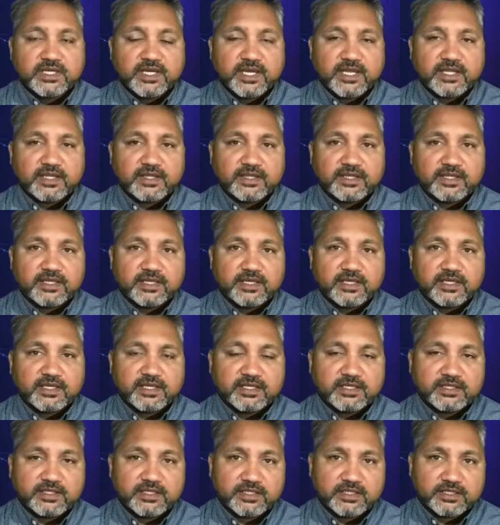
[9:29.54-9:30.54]
and they
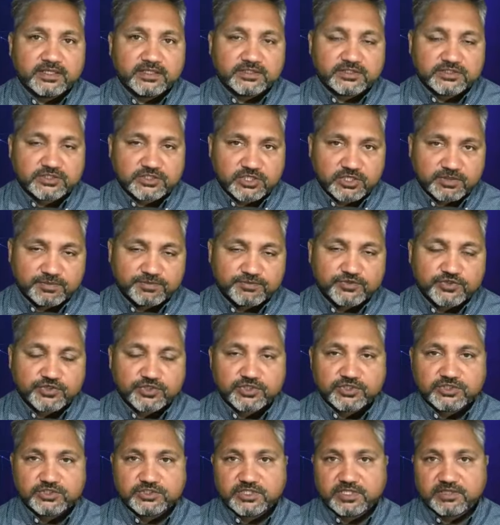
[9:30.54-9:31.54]
in their
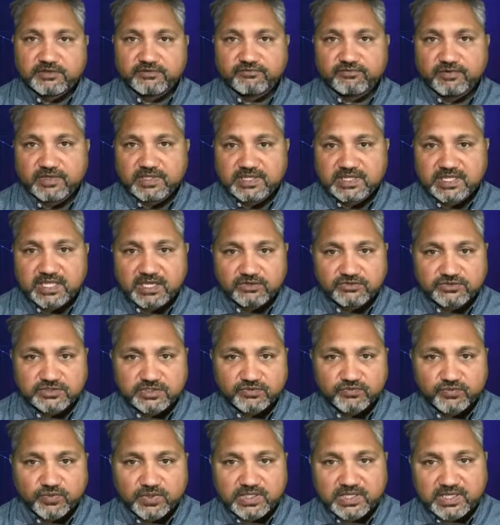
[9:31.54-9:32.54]
scriptures they have
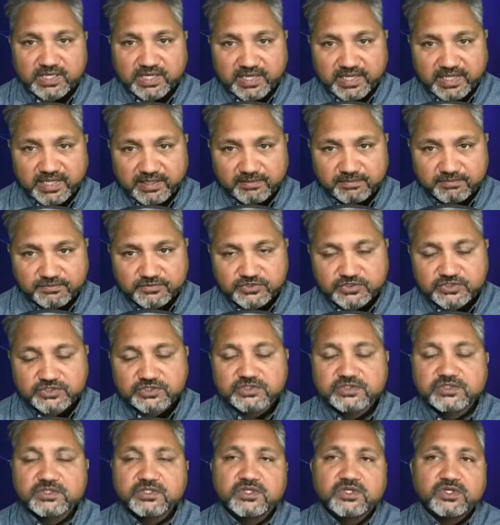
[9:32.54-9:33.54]
1001
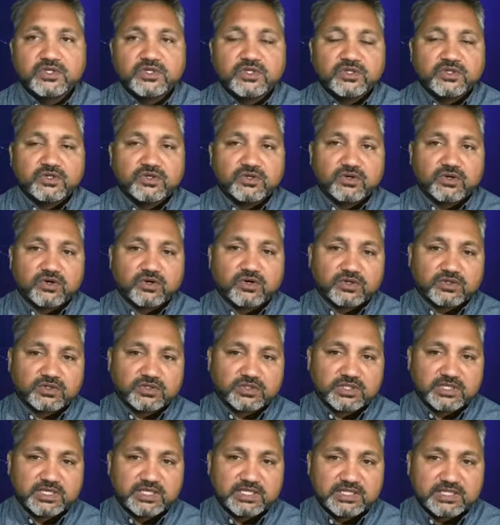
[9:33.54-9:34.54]
names or
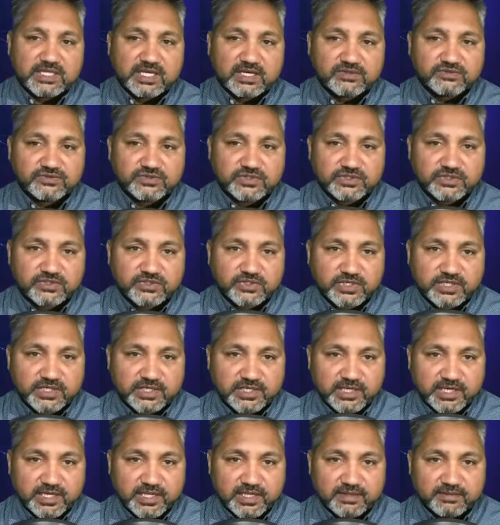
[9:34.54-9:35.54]
3003
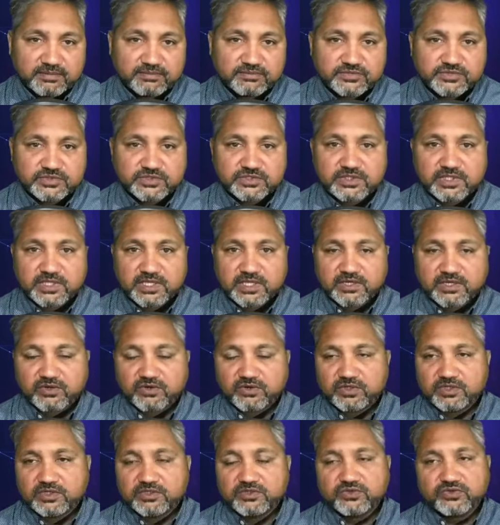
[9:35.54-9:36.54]
names
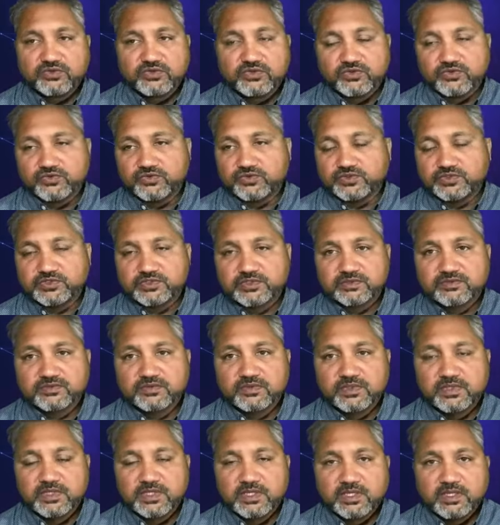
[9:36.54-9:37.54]
according to Kules,
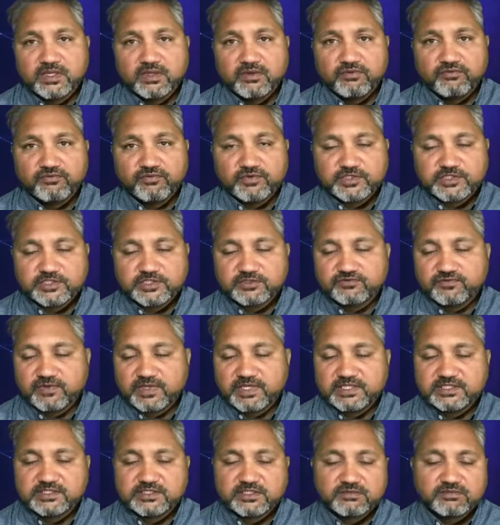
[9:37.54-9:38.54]
which is
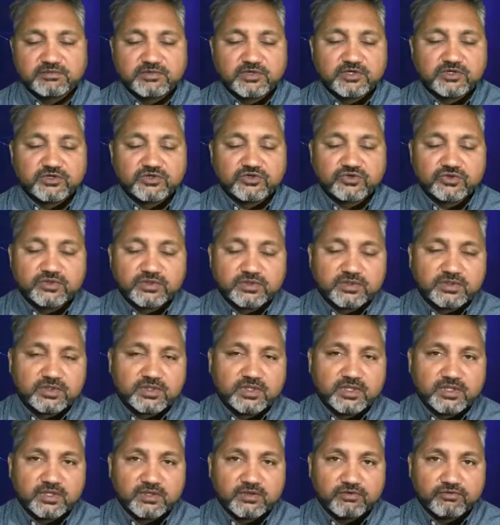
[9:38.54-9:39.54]
very similar to
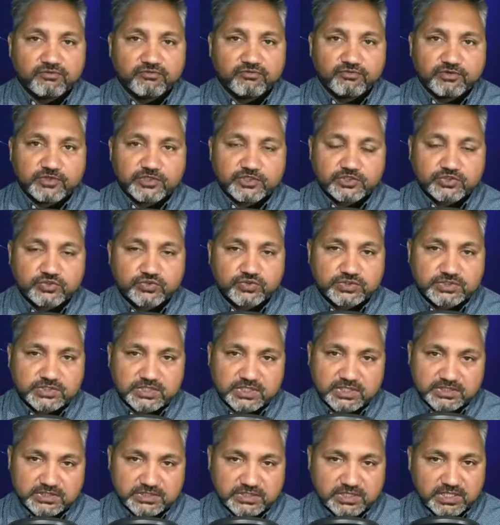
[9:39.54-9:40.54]
Vishnu
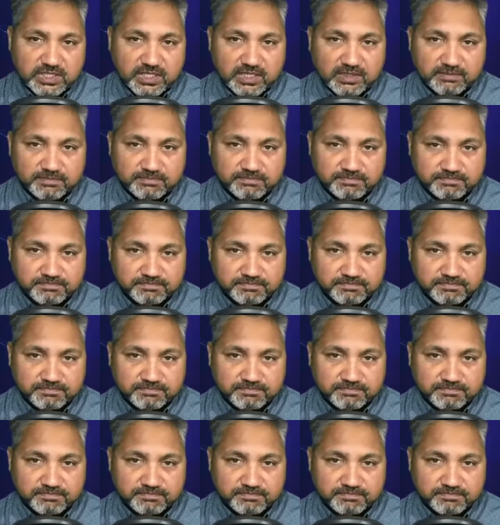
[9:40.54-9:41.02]
Sahasranam.